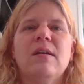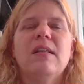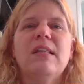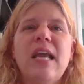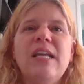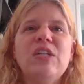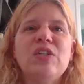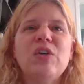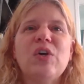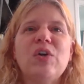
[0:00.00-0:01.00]
They
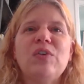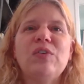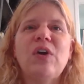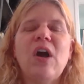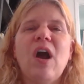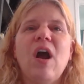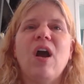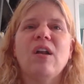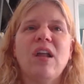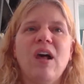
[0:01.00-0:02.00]
deserve
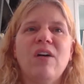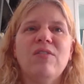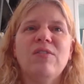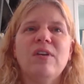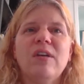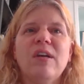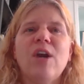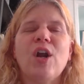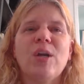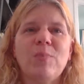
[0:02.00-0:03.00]
our love and
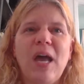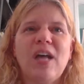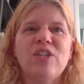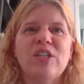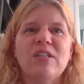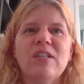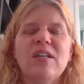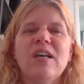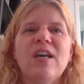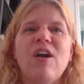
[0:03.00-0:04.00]
our compassion
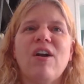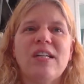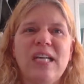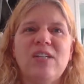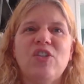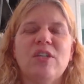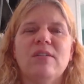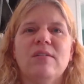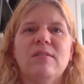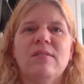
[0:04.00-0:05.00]
and our
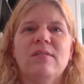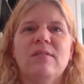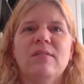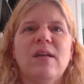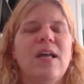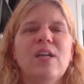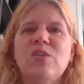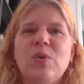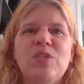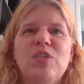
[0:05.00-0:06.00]
attention. And as
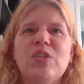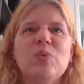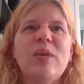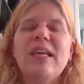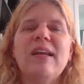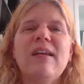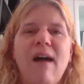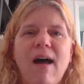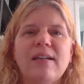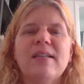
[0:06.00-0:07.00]
Christians, we
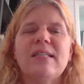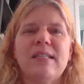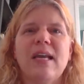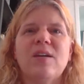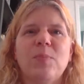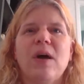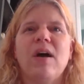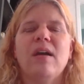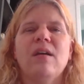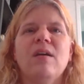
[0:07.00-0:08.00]
cannot stand
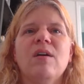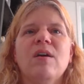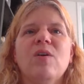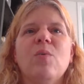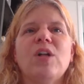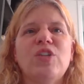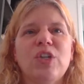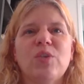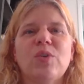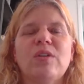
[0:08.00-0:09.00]
by while
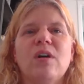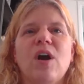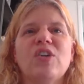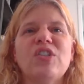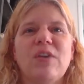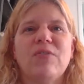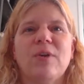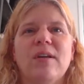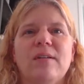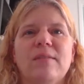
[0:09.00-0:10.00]
children are
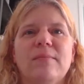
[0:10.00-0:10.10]
suffering.